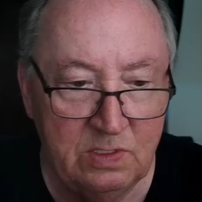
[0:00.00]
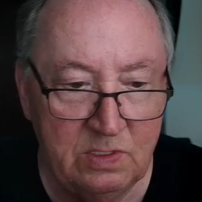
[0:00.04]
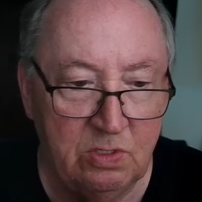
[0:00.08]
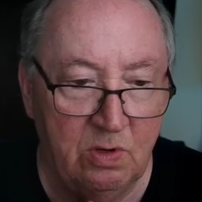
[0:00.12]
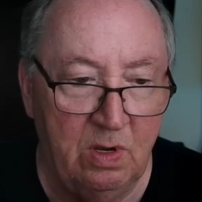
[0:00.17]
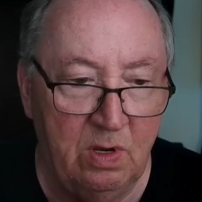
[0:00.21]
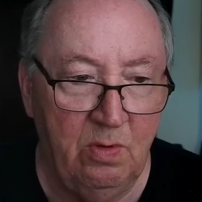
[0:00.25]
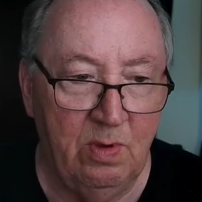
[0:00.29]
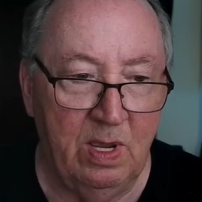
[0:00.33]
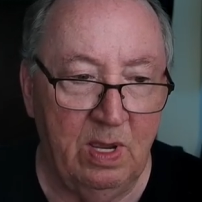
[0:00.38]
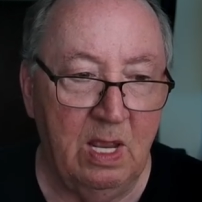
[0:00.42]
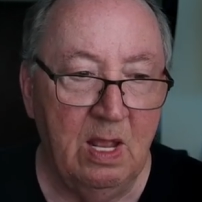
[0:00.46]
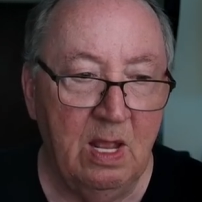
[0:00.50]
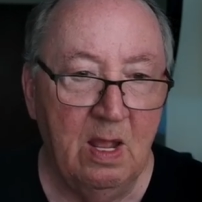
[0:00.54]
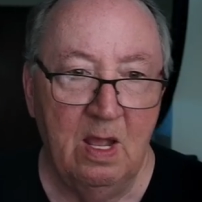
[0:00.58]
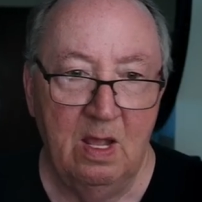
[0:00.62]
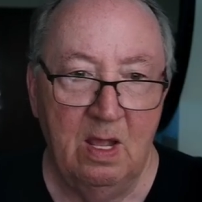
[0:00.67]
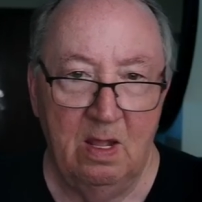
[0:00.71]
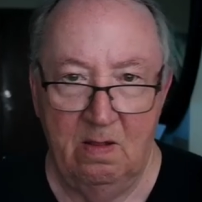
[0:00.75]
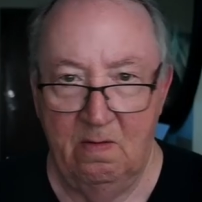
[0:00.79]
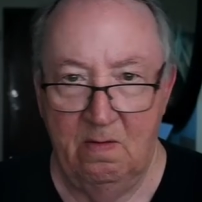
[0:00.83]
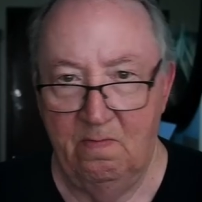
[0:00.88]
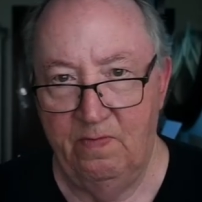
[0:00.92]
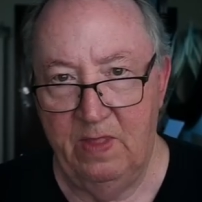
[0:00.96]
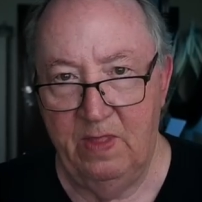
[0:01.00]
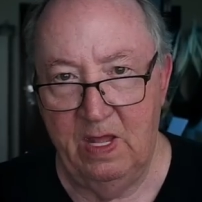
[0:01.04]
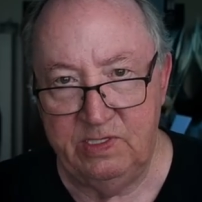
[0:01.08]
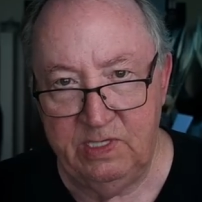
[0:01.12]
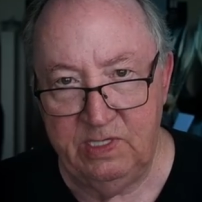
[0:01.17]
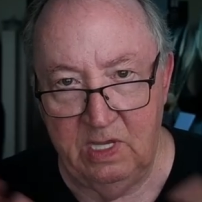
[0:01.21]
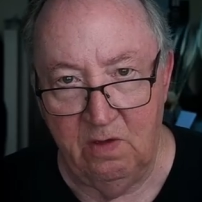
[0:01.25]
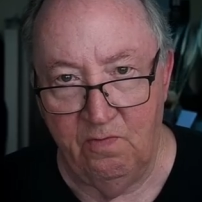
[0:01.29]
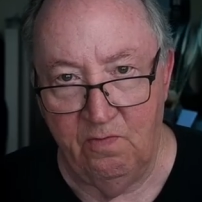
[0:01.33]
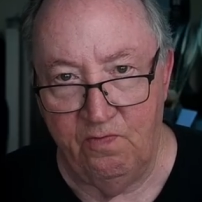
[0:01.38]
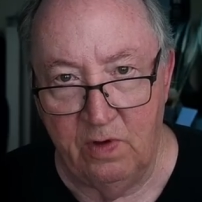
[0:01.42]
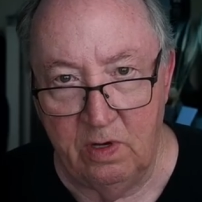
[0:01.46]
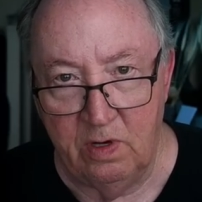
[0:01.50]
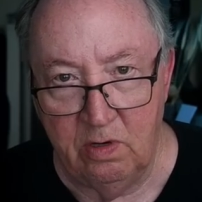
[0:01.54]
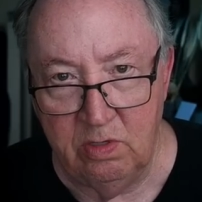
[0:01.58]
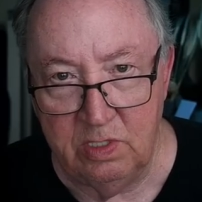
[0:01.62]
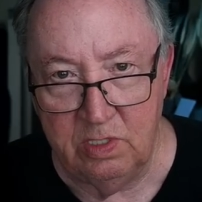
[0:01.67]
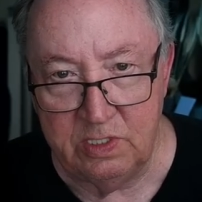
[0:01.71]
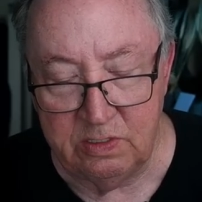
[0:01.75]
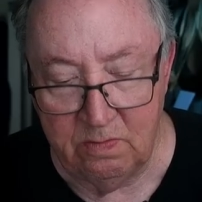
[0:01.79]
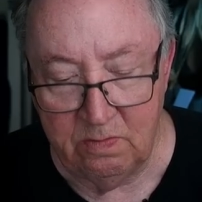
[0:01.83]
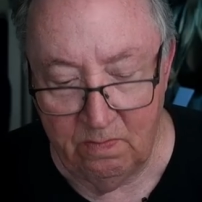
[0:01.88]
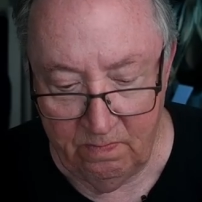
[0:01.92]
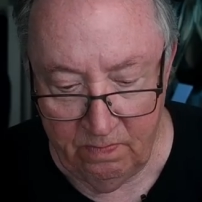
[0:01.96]
So anyway, that's it,
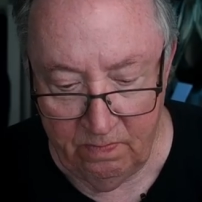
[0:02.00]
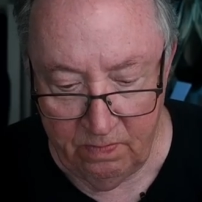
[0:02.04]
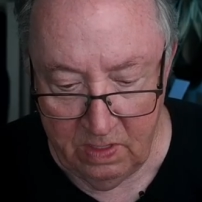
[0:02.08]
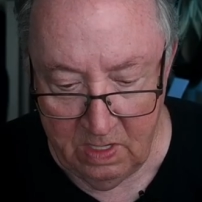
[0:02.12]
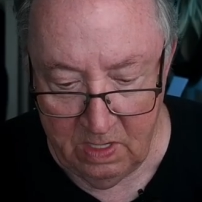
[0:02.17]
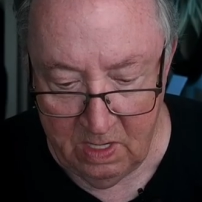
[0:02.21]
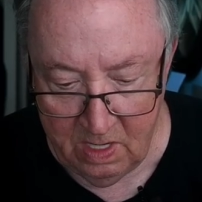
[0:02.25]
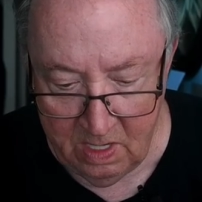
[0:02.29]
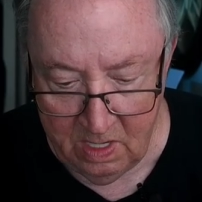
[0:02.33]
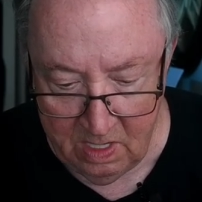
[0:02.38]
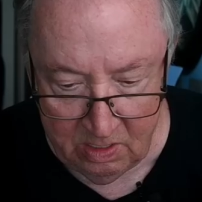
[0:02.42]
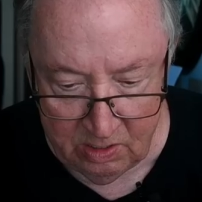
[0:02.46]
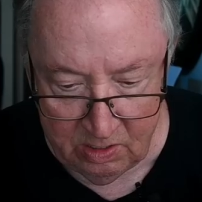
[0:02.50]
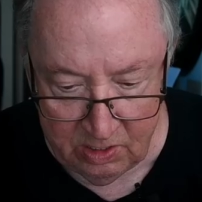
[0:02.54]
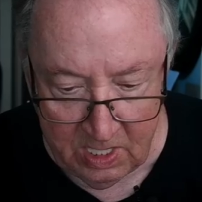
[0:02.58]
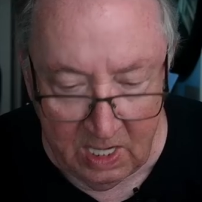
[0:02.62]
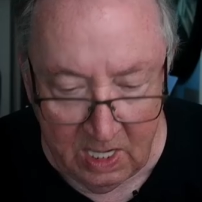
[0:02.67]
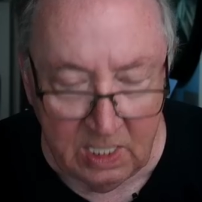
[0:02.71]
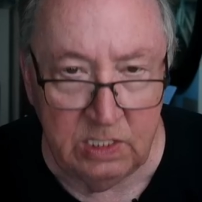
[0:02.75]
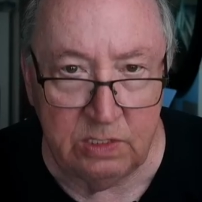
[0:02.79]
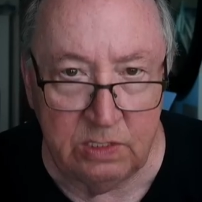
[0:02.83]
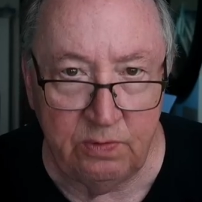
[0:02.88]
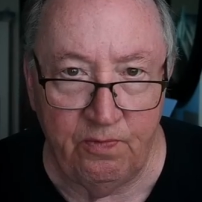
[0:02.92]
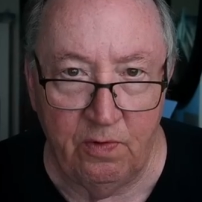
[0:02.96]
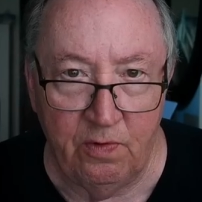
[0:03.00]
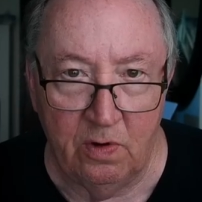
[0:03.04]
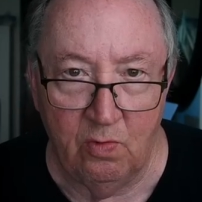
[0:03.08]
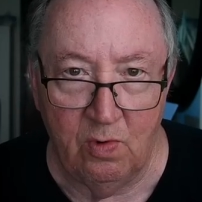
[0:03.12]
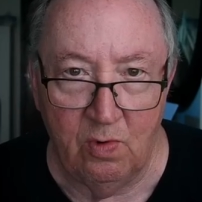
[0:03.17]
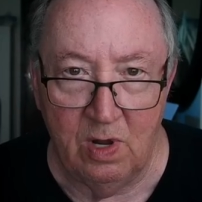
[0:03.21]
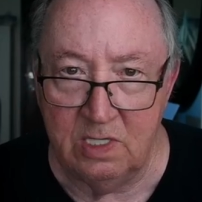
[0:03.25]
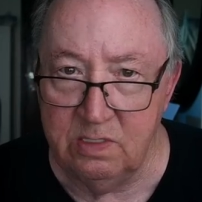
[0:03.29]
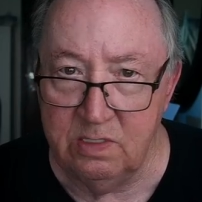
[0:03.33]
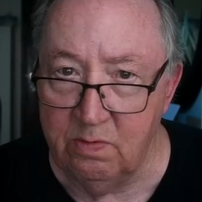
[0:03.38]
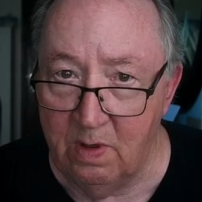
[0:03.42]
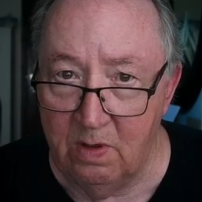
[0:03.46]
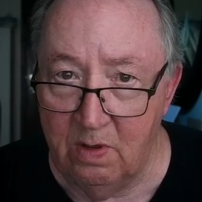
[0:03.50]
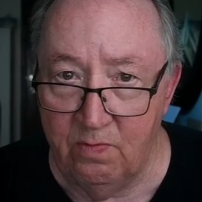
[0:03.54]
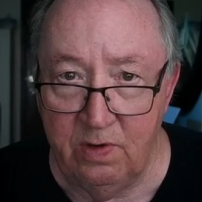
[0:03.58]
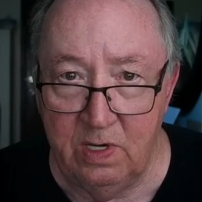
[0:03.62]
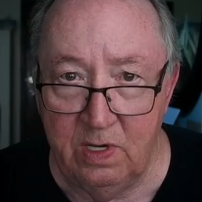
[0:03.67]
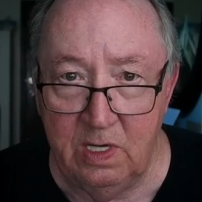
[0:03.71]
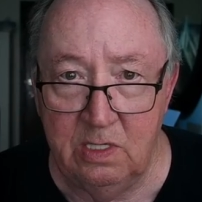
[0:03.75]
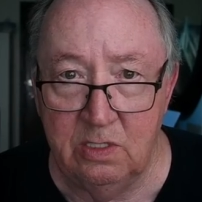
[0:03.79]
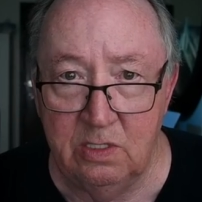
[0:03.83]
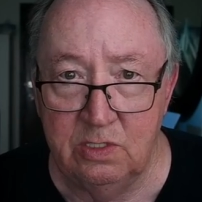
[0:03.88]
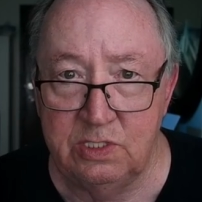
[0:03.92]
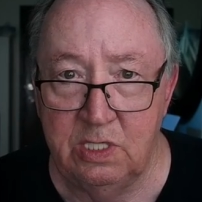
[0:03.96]
folks. Uh, thanks for watching my
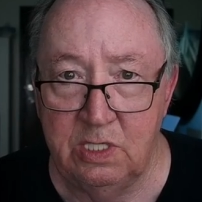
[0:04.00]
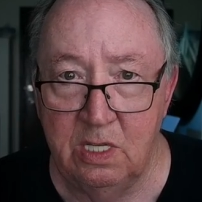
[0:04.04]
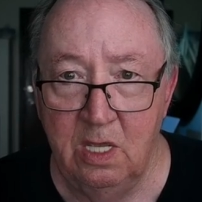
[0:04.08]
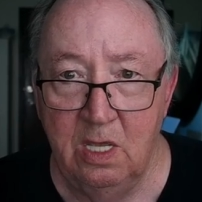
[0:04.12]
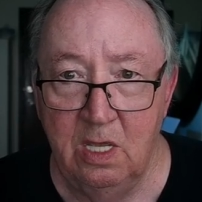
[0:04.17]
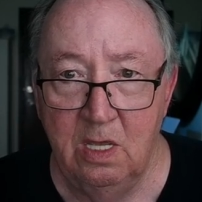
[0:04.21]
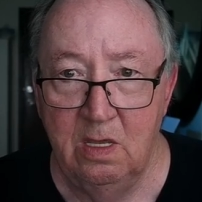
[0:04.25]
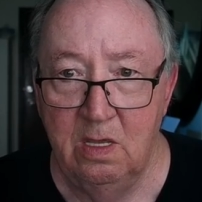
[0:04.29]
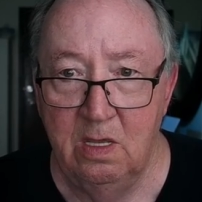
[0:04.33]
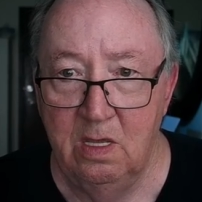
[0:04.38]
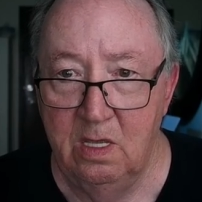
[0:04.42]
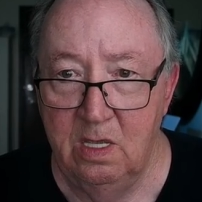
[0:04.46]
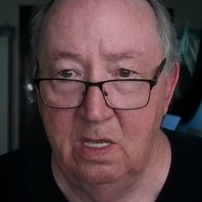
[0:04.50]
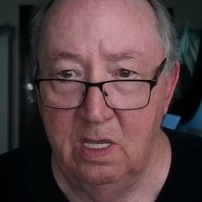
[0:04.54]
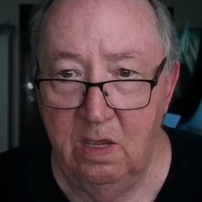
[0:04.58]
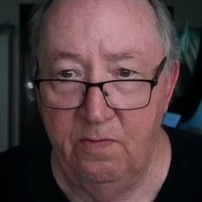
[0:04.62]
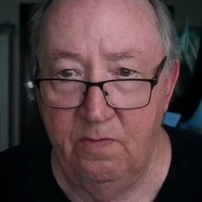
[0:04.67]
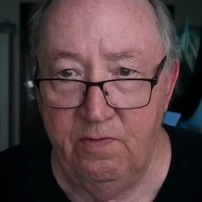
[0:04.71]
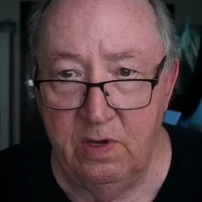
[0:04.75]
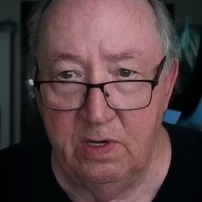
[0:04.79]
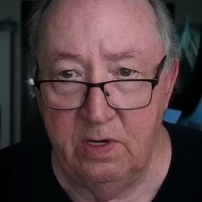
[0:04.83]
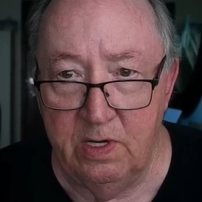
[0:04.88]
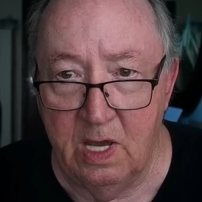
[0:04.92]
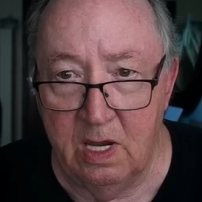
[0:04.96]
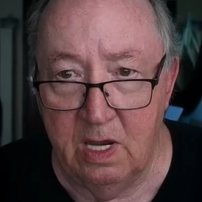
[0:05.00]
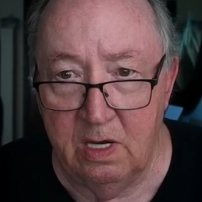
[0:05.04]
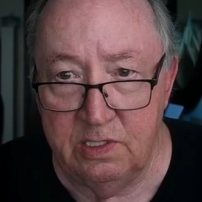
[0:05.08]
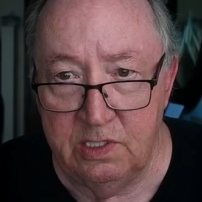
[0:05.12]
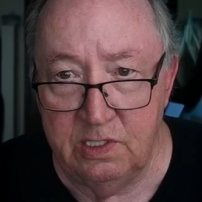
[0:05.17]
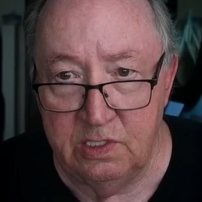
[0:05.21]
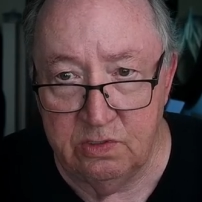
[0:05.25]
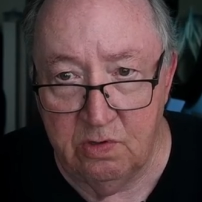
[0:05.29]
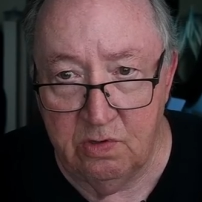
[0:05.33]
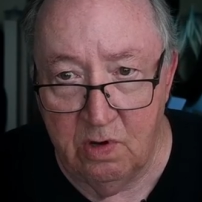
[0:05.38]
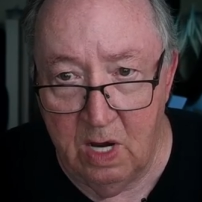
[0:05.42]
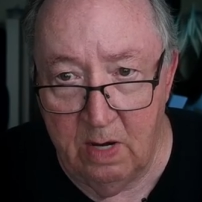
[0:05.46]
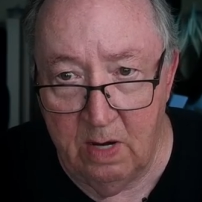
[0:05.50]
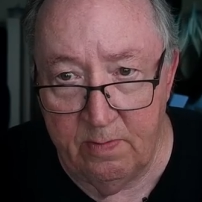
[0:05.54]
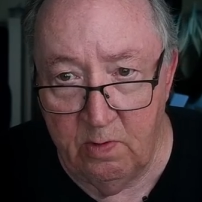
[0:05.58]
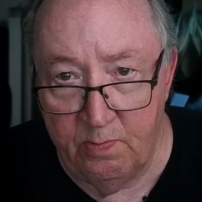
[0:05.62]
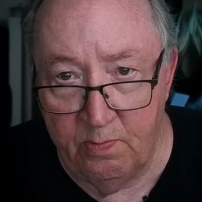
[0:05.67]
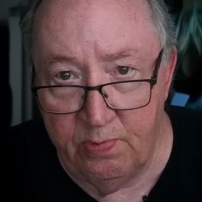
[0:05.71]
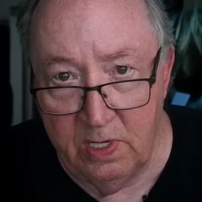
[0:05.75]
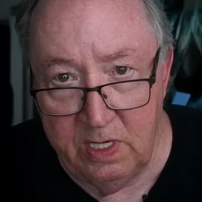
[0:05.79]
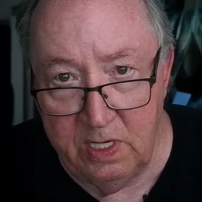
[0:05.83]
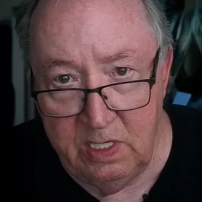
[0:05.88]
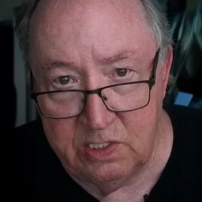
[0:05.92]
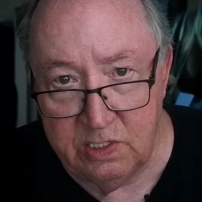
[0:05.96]
videos. If you're not a subscriber,
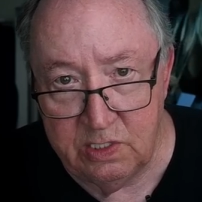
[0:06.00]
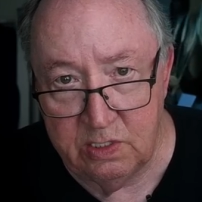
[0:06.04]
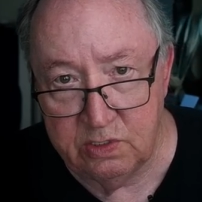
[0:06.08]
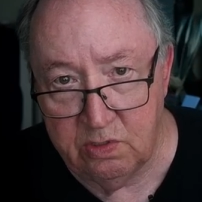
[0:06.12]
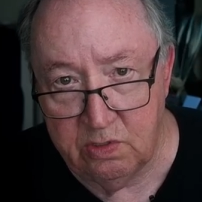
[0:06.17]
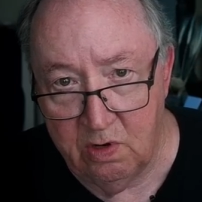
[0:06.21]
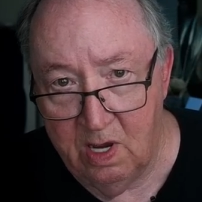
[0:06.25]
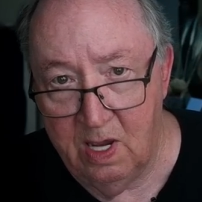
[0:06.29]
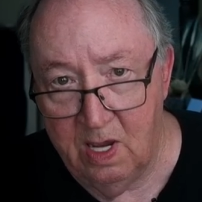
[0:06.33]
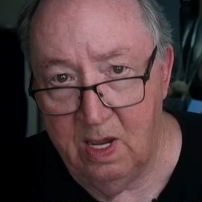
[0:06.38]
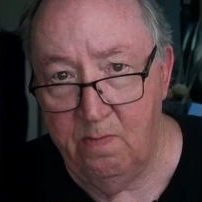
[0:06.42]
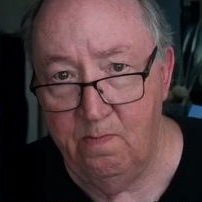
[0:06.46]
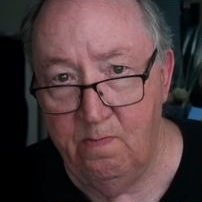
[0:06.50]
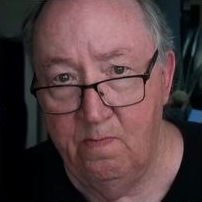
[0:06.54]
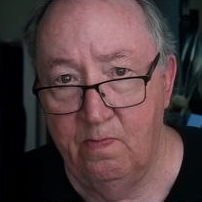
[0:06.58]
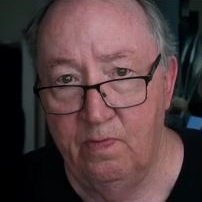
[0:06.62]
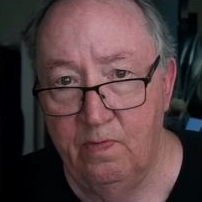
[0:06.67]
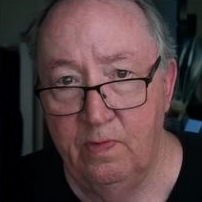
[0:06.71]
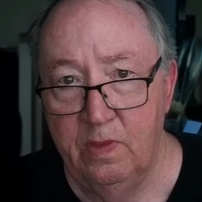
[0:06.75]
please subscribe.